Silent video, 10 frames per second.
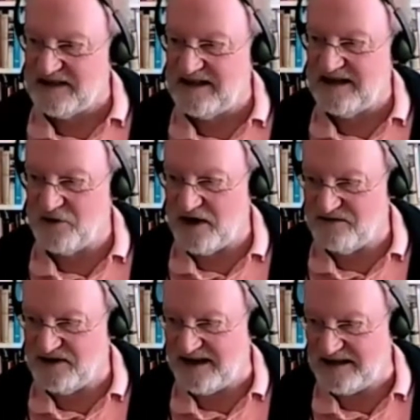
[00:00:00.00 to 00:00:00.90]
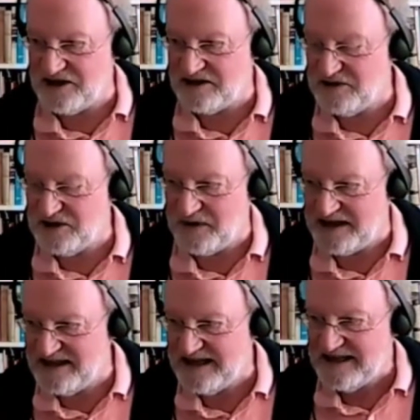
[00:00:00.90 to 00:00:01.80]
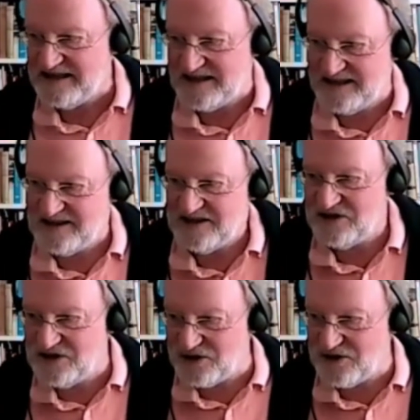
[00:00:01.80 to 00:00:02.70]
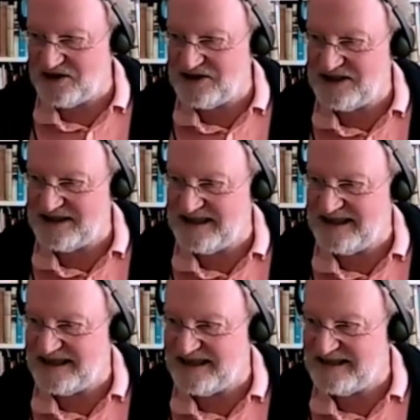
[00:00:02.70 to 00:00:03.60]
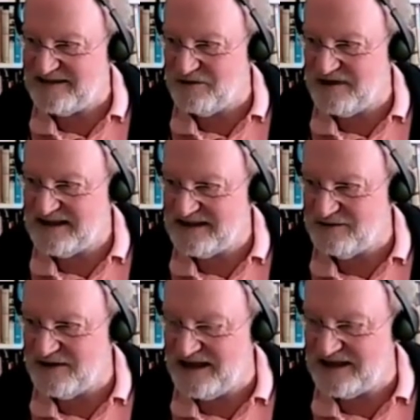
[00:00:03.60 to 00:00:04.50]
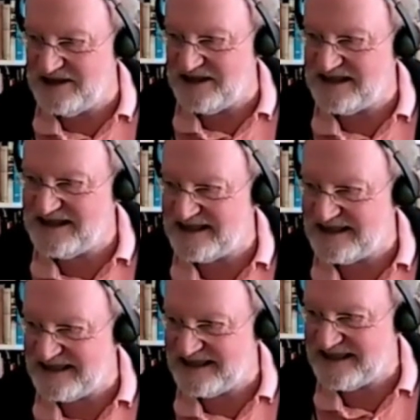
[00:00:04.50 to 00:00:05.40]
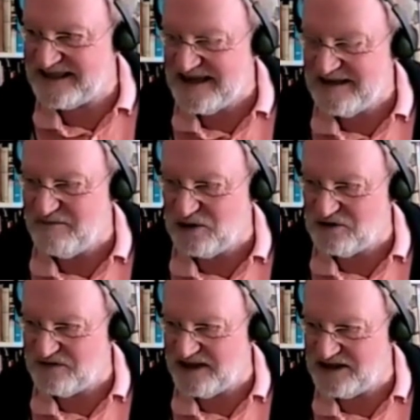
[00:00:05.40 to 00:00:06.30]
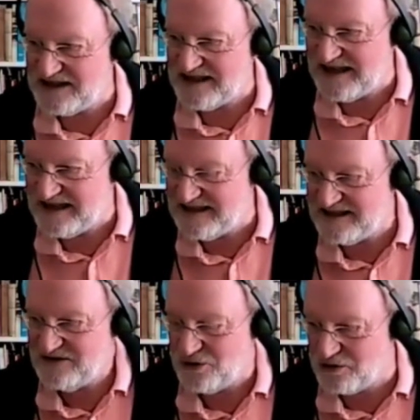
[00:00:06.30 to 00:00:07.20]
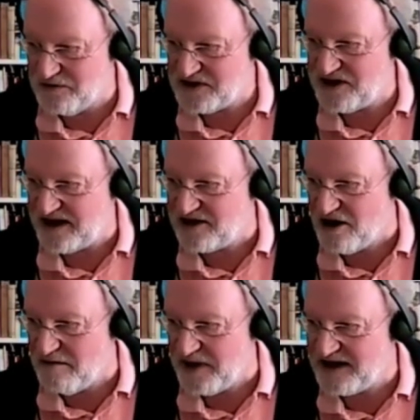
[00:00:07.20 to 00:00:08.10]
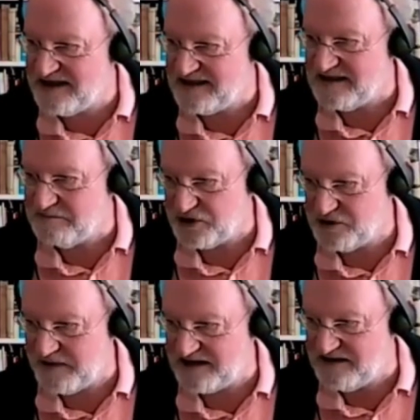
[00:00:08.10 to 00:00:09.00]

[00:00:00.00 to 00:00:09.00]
there you have the tension between the church, the religious motivation, and the tourist economic perspective.